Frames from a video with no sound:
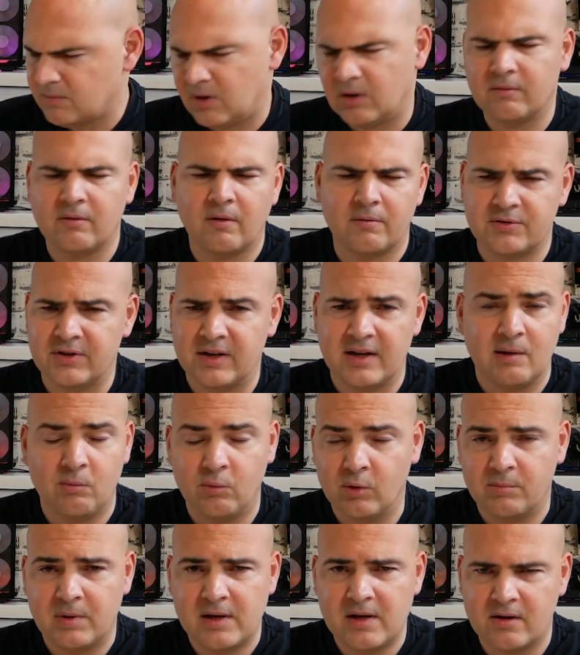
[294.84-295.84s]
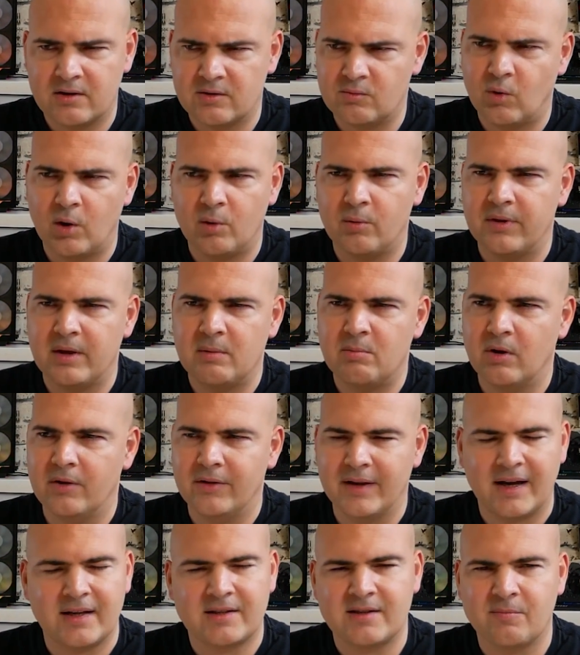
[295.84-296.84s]
Obviously, it would be, because why would they put
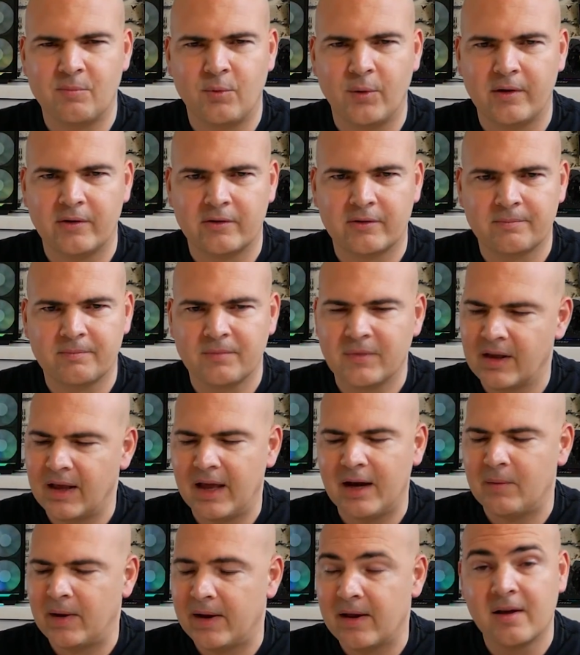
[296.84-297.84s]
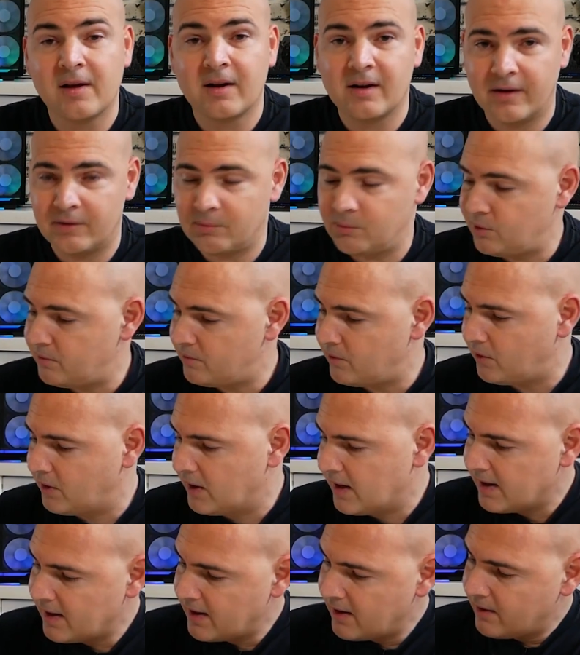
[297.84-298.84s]
negative points? Anyway, let's move on.
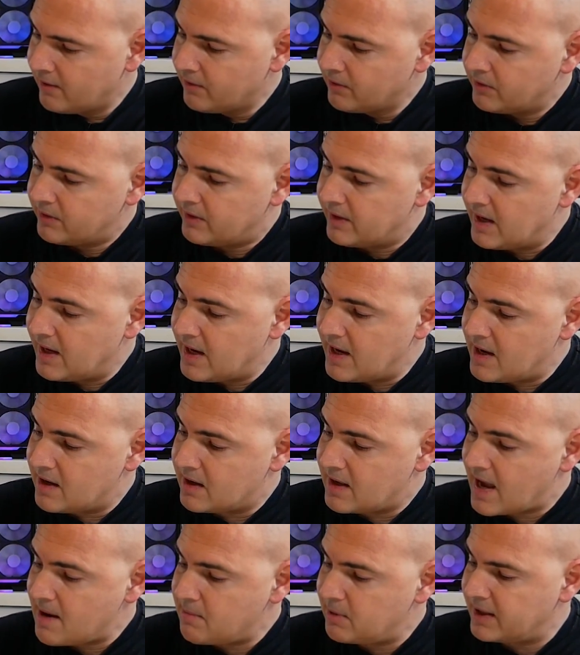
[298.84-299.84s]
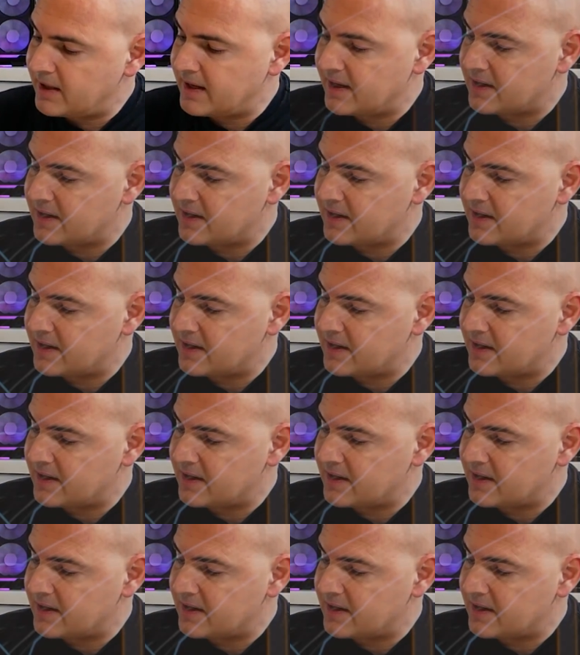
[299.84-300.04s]
The cabling